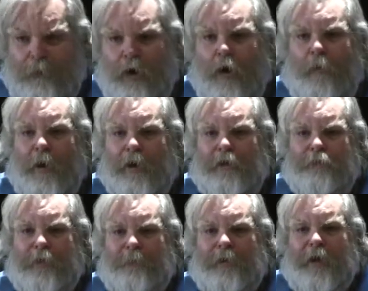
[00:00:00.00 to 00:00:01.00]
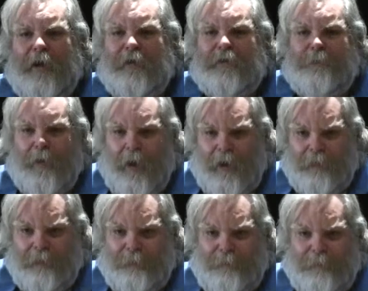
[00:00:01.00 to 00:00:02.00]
They all wanted treatment on the spot.